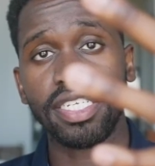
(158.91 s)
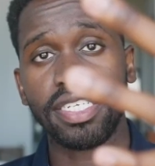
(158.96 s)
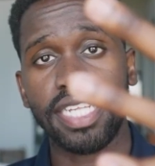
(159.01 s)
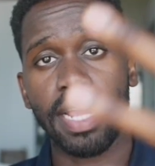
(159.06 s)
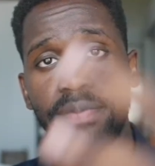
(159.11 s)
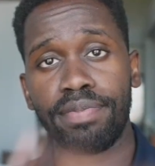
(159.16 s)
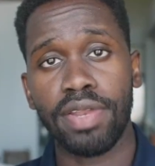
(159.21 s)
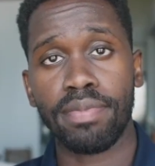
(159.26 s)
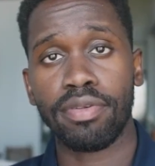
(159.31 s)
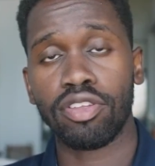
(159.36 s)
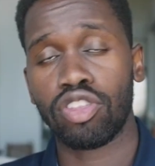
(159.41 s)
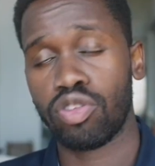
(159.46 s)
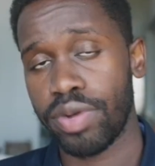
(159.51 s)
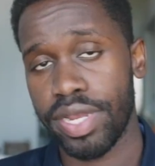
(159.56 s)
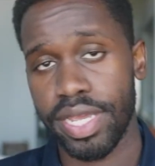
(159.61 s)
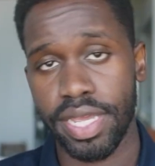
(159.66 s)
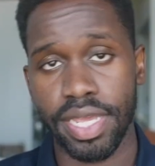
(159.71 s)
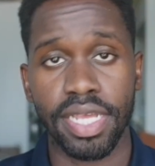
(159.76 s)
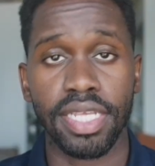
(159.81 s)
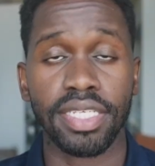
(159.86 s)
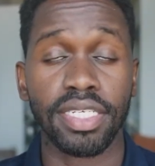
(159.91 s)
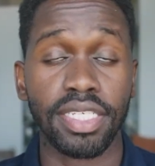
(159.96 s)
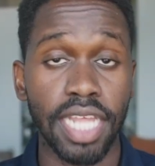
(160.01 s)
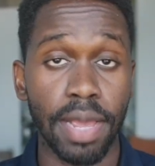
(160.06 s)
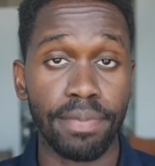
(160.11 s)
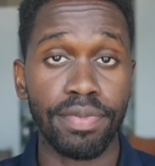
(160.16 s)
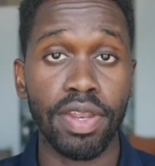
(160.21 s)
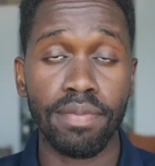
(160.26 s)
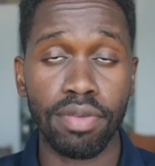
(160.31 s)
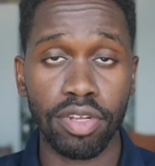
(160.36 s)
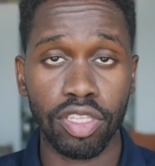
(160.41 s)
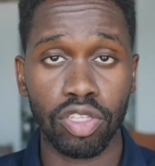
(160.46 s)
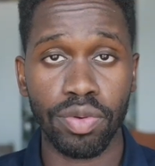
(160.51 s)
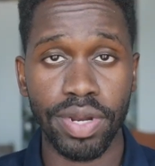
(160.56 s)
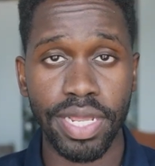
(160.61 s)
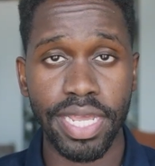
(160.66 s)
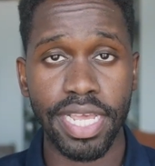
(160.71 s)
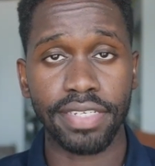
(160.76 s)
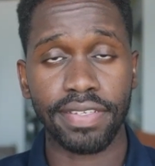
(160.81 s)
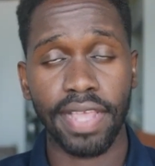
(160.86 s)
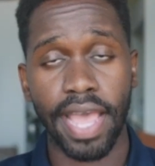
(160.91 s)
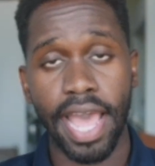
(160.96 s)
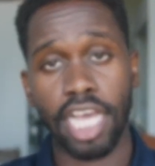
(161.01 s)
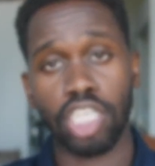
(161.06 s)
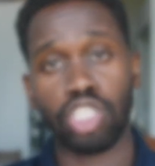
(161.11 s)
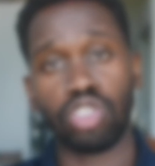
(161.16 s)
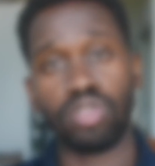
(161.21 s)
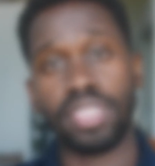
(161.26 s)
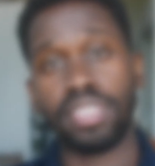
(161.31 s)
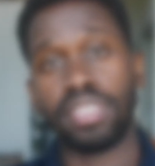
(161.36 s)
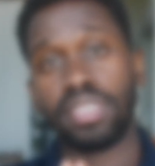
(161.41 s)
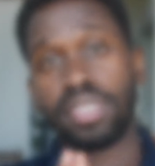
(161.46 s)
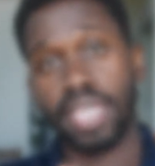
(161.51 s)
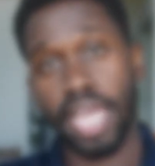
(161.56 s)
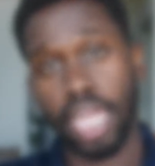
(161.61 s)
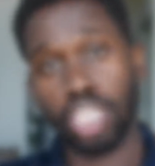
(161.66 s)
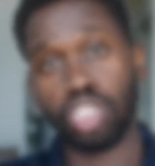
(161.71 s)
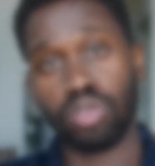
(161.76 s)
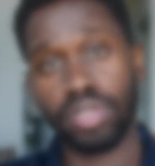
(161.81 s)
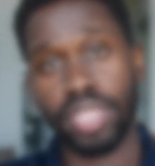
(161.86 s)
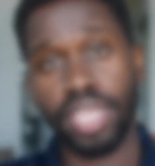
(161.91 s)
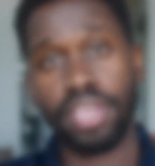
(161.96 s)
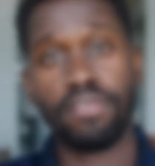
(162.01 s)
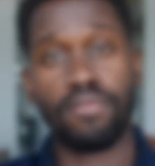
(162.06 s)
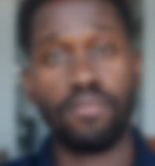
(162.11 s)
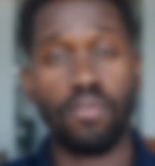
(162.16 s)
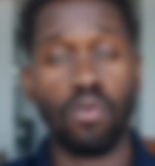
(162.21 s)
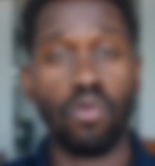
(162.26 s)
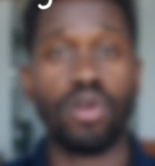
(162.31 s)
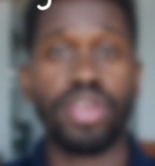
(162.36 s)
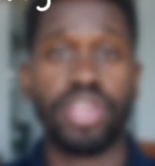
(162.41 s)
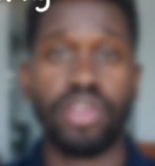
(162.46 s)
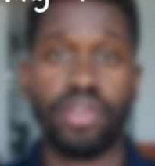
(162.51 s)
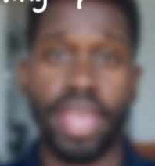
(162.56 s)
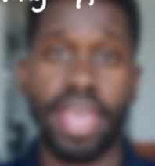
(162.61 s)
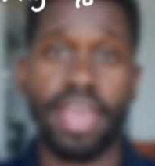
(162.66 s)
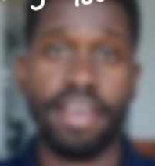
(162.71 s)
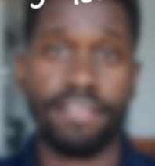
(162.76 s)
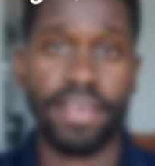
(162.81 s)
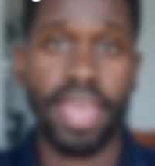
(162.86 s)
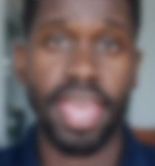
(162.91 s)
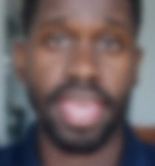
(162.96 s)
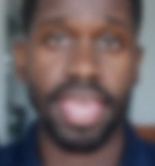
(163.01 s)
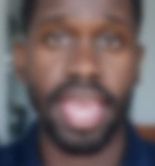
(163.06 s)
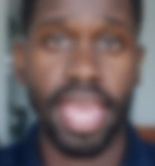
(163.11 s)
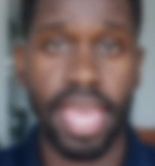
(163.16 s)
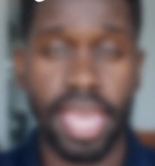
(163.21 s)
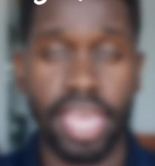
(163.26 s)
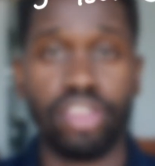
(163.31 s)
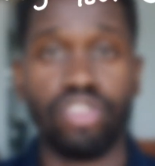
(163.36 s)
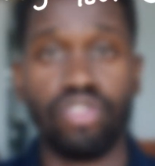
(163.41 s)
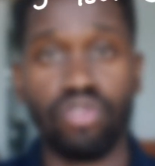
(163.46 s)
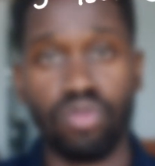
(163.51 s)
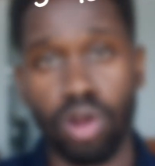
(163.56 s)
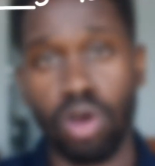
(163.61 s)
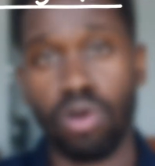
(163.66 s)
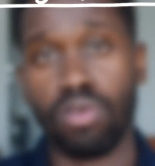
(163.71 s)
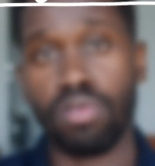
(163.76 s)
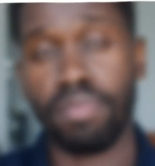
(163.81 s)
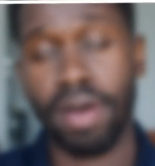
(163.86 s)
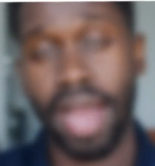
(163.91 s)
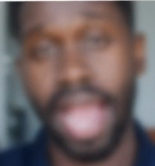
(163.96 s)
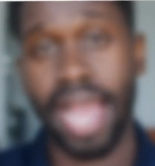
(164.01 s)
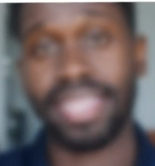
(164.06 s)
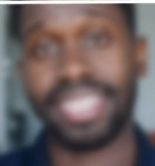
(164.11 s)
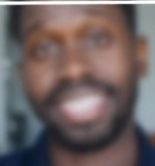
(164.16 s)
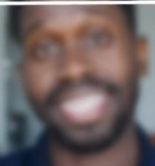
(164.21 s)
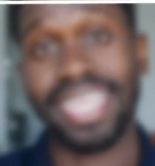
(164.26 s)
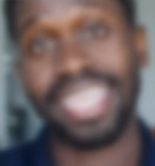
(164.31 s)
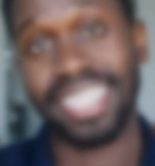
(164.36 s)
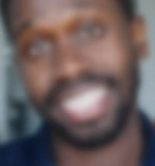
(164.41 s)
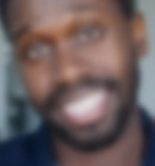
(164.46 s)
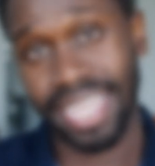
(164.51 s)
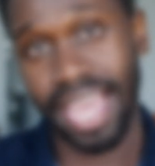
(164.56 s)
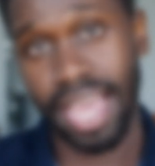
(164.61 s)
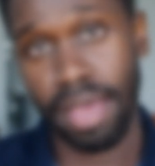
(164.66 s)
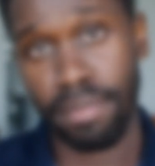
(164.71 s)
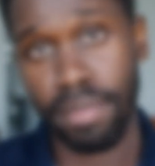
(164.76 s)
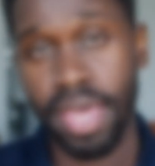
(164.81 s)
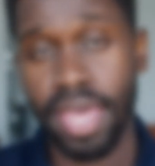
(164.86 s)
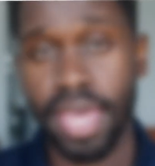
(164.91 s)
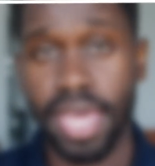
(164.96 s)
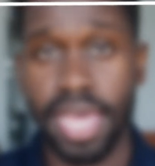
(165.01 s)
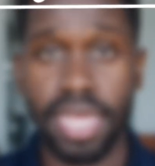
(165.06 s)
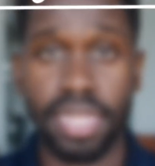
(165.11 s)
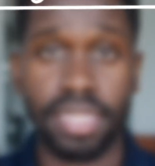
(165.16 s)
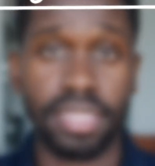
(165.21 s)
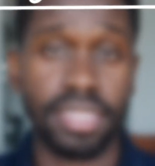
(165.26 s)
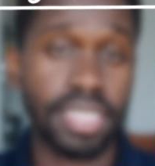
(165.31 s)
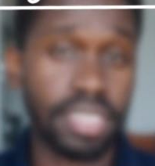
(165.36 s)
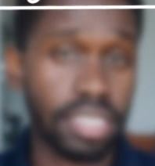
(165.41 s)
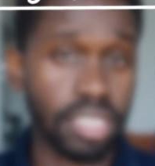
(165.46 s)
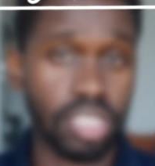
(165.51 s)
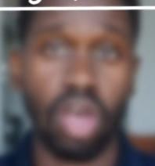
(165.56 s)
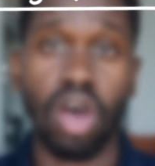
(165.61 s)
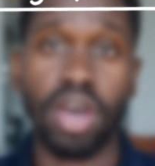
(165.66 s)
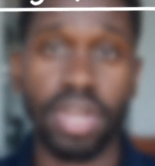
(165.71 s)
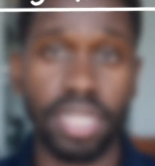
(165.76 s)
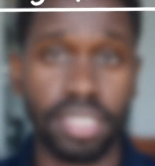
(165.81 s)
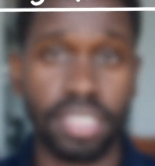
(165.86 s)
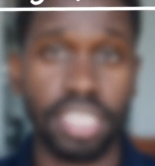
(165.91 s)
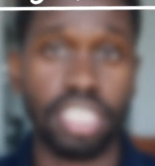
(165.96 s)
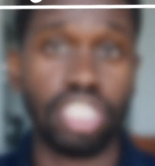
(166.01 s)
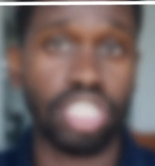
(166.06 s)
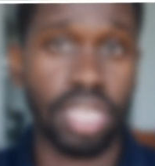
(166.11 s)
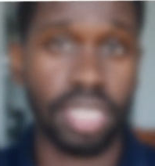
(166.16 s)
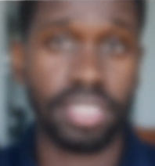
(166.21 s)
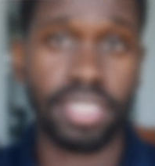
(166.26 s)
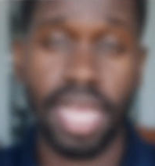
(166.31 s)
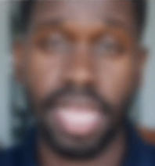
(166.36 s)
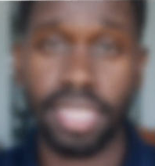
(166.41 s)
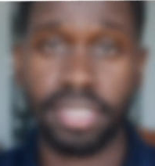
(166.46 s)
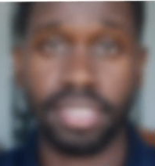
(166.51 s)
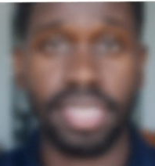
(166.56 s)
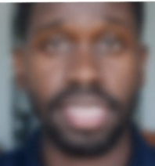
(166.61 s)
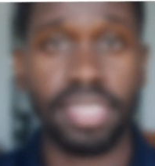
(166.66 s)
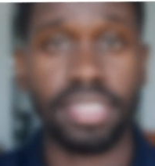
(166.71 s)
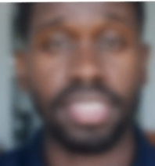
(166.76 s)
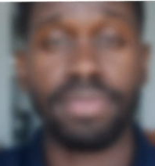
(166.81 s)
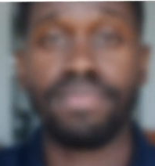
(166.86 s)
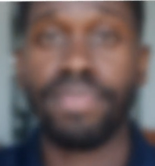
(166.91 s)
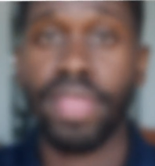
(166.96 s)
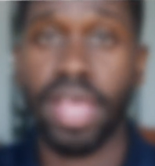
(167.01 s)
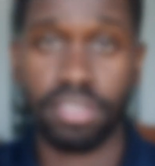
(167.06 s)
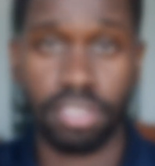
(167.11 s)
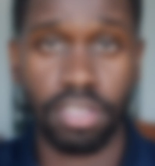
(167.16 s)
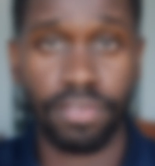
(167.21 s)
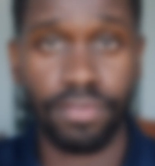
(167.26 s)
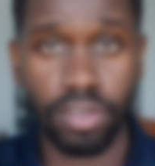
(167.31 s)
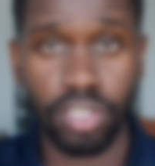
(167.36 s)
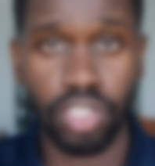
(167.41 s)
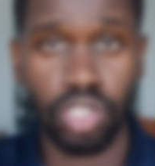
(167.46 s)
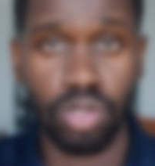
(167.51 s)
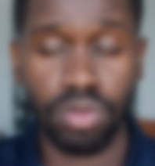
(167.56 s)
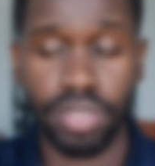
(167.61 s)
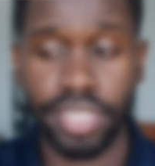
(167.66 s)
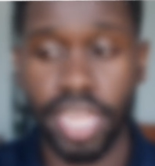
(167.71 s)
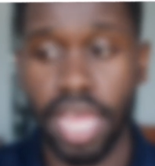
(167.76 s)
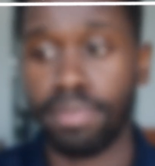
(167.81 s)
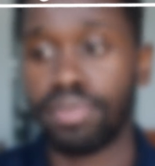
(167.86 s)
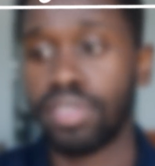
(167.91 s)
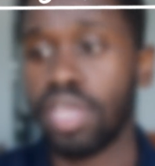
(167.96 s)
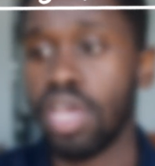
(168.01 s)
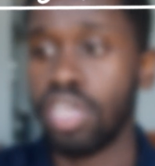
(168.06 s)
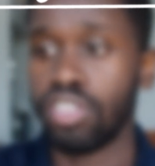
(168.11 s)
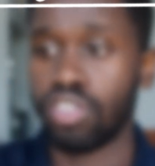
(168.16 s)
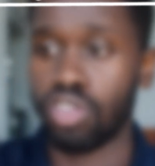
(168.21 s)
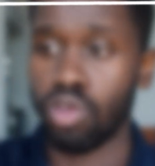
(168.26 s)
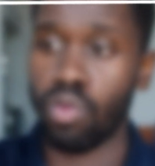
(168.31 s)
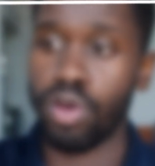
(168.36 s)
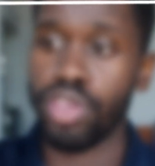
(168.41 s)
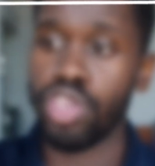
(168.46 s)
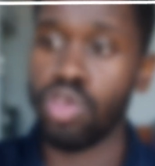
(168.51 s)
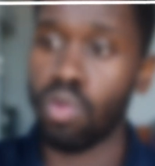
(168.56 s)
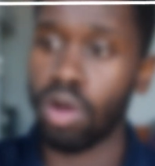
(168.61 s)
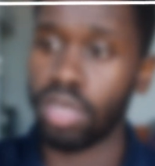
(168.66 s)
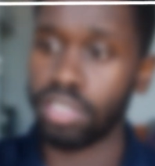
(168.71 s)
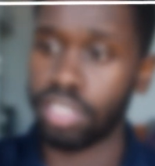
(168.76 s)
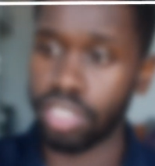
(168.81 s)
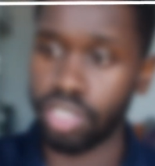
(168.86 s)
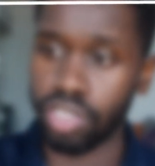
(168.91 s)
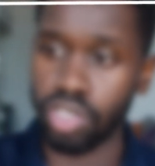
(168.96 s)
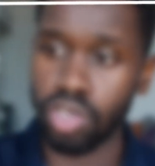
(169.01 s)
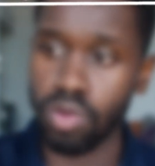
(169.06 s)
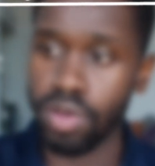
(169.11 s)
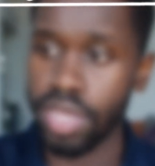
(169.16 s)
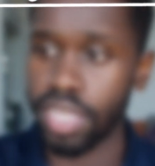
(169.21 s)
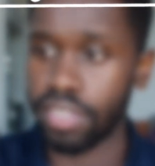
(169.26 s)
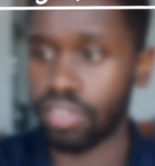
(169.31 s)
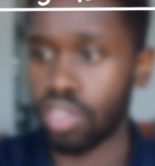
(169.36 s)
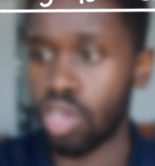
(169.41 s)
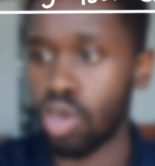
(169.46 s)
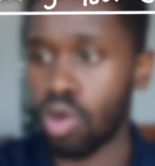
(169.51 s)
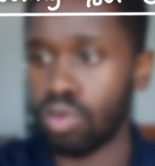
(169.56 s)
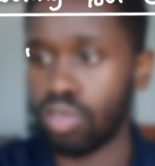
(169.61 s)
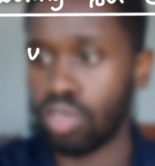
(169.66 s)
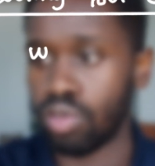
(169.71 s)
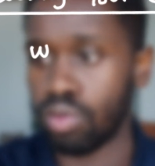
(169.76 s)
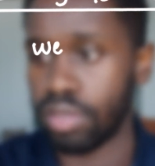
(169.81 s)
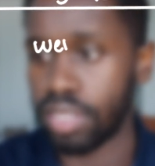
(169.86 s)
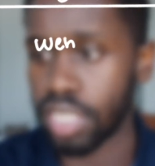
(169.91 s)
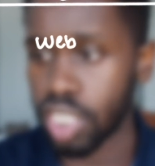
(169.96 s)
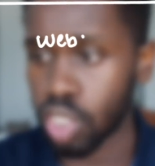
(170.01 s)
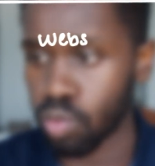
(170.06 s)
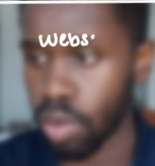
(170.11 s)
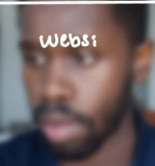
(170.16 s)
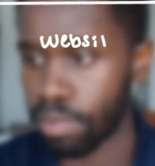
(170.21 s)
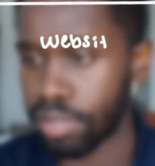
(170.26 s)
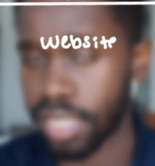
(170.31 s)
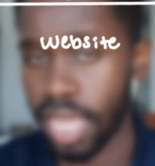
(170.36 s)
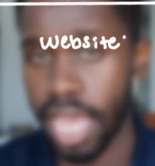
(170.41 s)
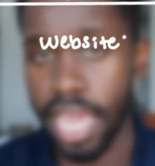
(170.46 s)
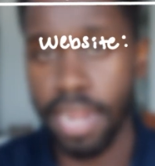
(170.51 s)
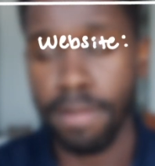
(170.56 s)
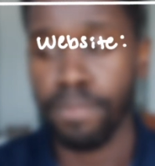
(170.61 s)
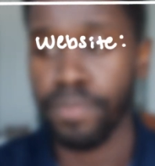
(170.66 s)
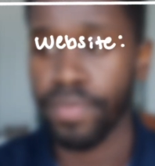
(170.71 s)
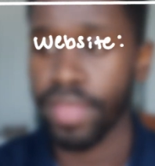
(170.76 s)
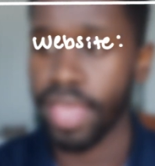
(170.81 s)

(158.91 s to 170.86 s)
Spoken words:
to step number three. Step number three is actually scheduling for your FAA drone pilot exam. And this is honestly just as easy as the first two steps. So what you want to do is go to this website,